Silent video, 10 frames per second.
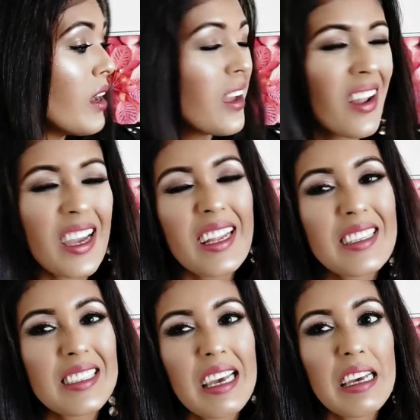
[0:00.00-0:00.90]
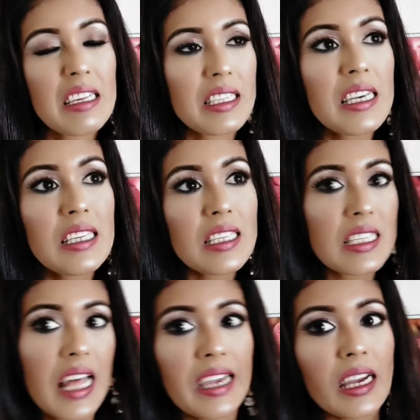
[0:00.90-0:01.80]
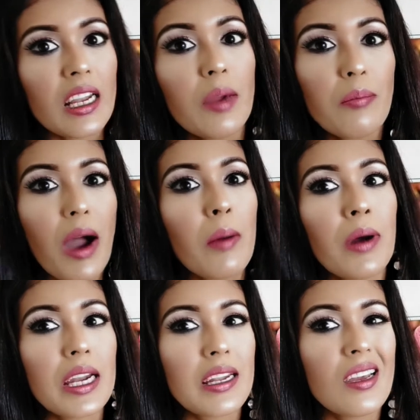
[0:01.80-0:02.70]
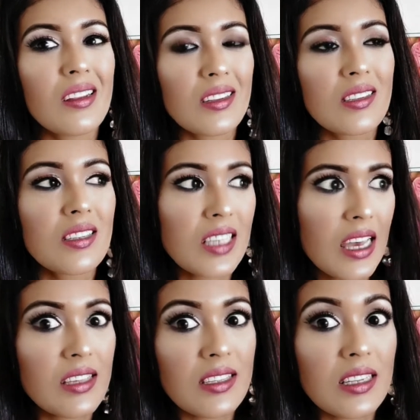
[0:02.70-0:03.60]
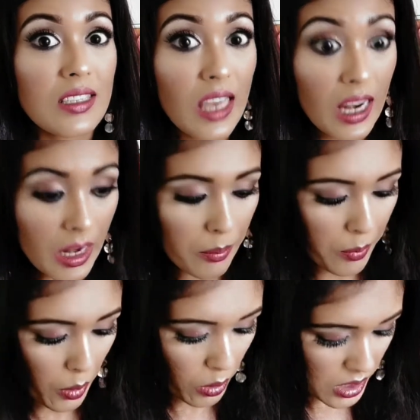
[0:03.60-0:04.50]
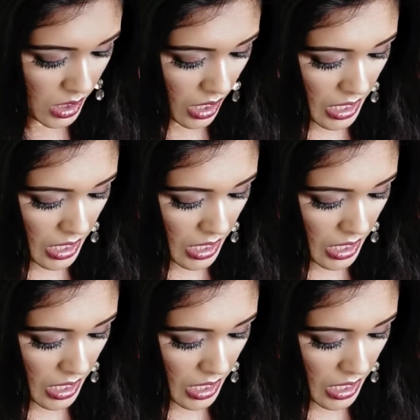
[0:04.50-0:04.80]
Like it is like a lip balm, but it says it's a lip gloss.